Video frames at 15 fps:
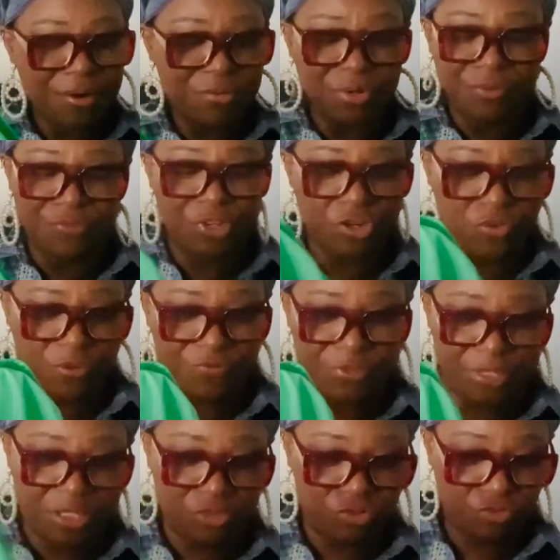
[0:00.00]
don't even know if
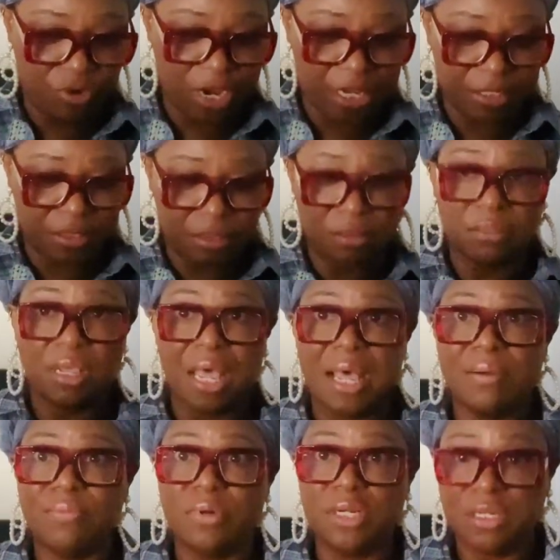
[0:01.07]
it's a dress
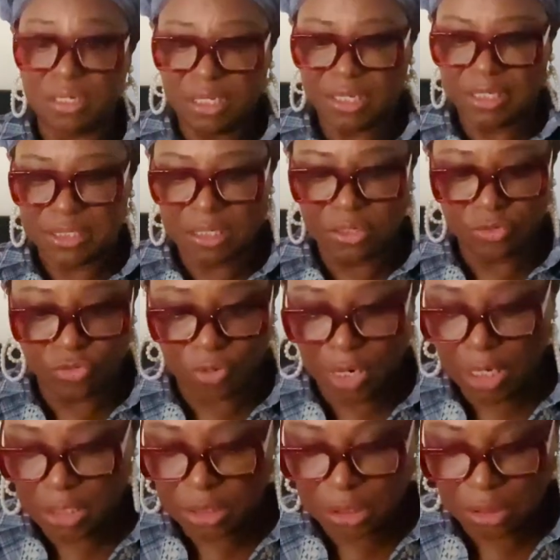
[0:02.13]
i wonder is it a
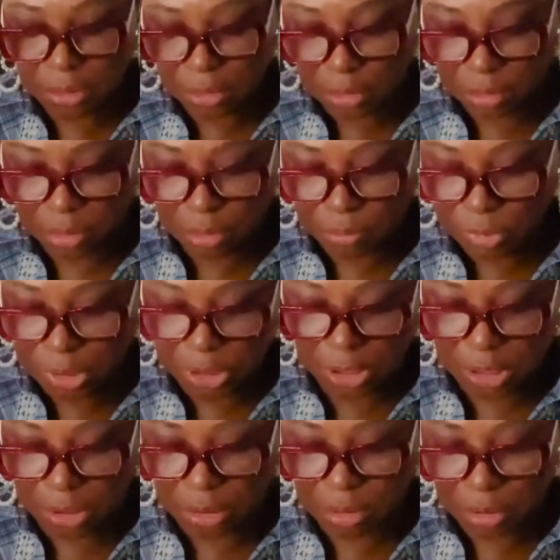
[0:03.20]
dress let me
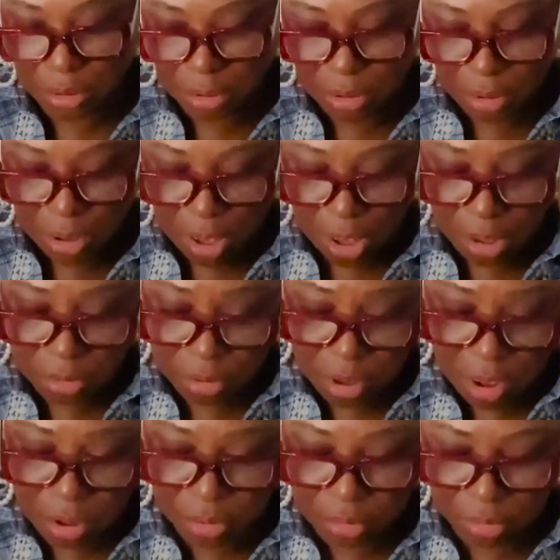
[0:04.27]
see I don't
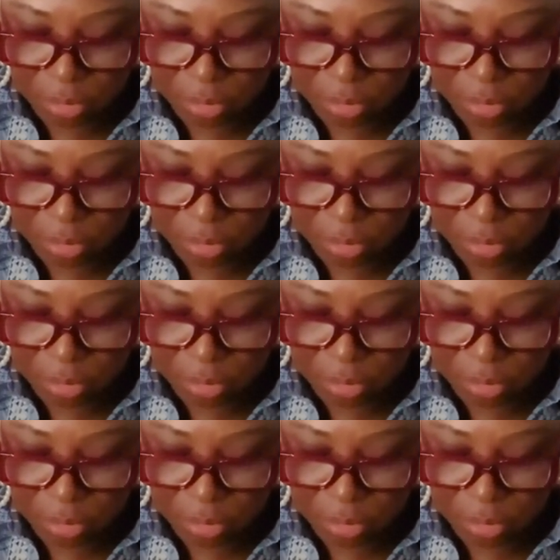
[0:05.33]
know.